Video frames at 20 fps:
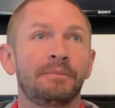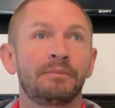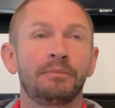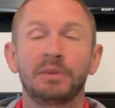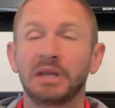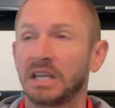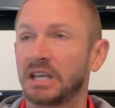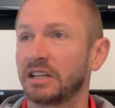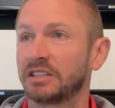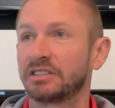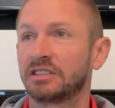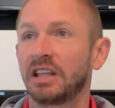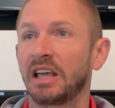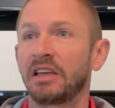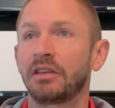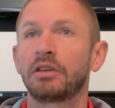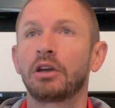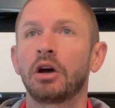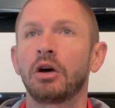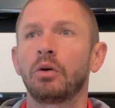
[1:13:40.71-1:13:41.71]
because they
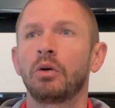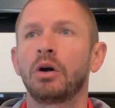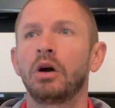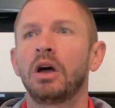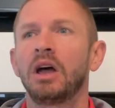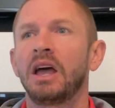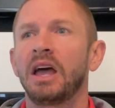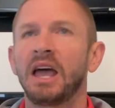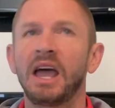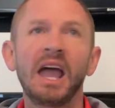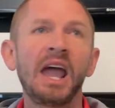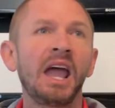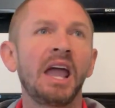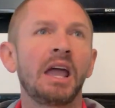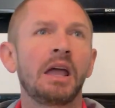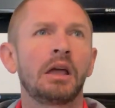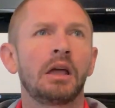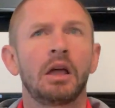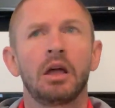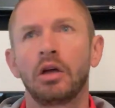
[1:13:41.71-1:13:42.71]
go,
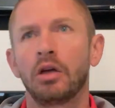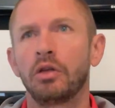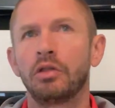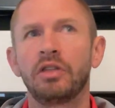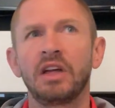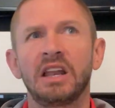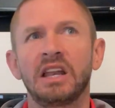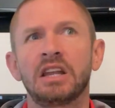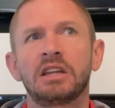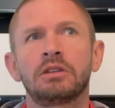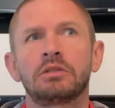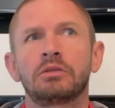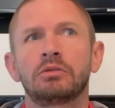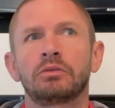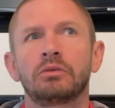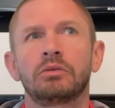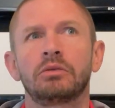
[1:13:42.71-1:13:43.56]
hey, they didn't